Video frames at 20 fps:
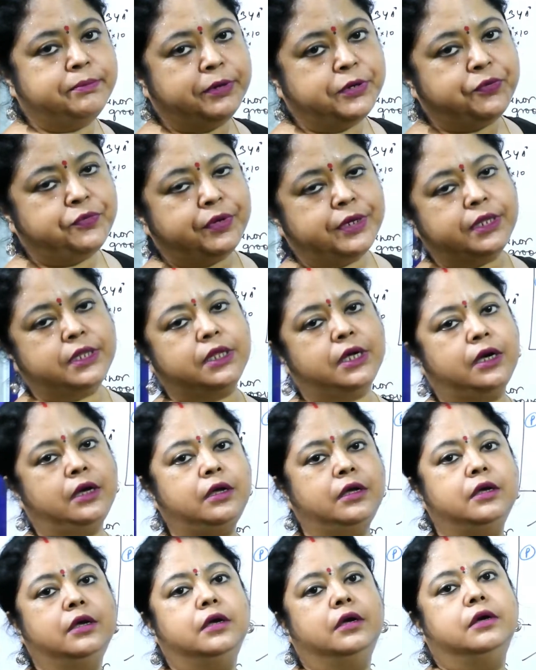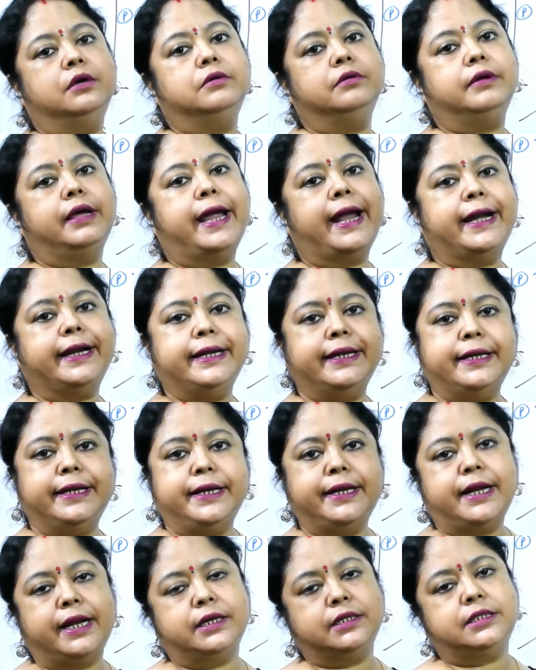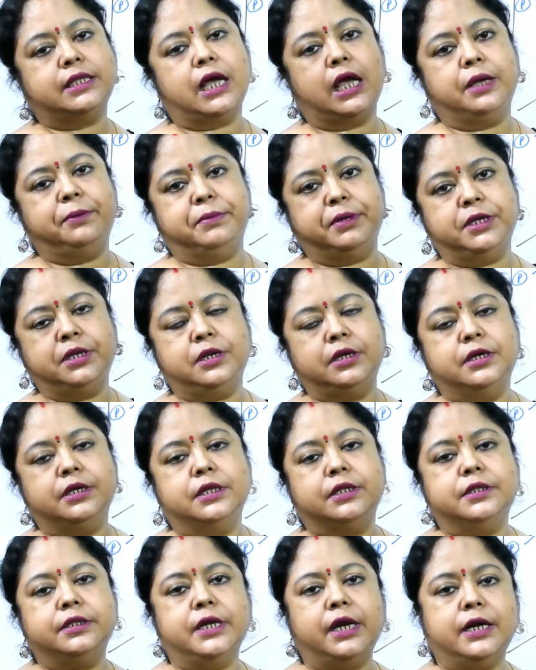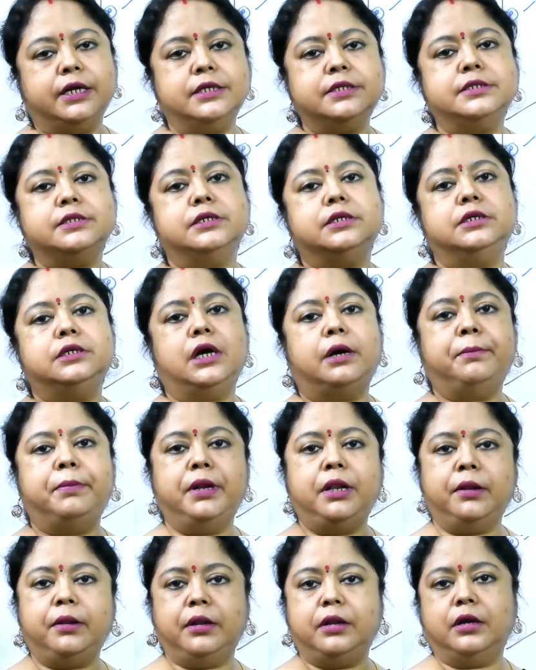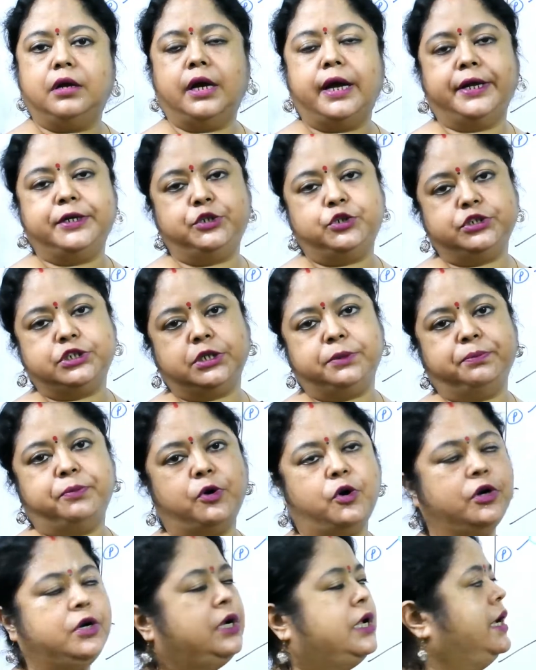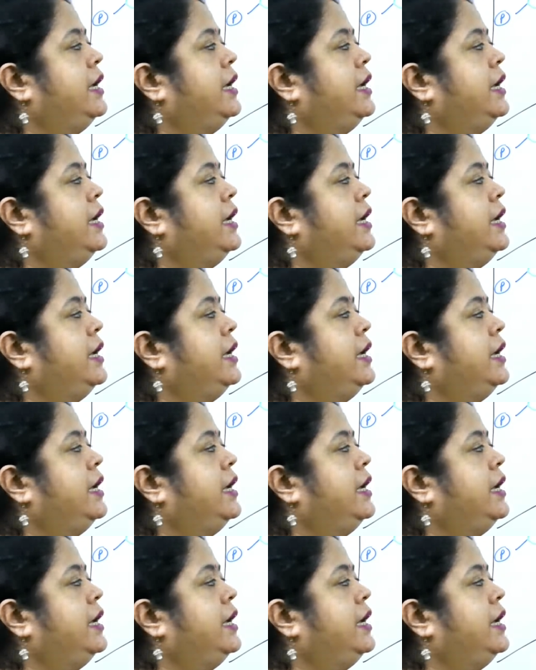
between the adenine and thymine, there is double hydrogen bond,